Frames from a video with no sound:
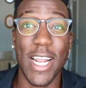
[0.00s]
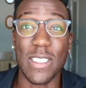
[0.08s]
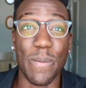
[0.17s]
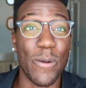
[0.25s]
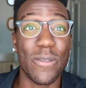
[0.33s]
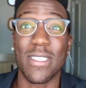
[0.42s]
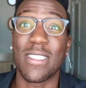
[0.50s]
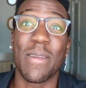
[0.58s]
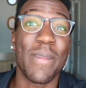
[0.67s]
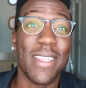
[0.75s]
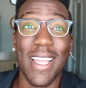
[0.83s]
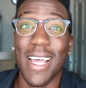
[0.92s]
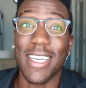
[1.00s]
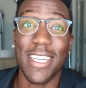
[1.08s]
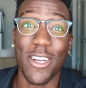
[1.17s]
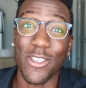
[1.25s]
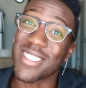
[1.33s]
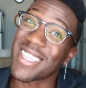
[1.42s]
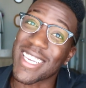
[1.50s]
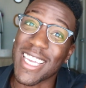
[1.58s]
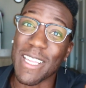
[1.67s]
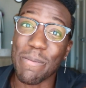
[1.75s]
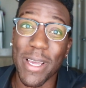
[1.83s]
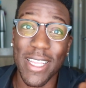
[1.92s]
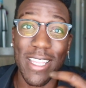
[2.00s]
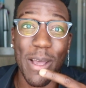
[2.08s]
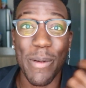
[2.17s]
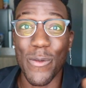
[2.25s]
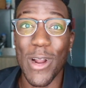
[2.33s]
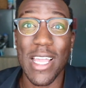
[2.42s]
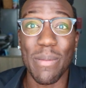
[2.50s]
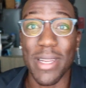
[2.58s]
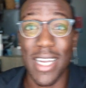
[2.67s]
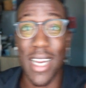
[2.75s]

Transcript: As opposed to something that, just a kid picked up and randomly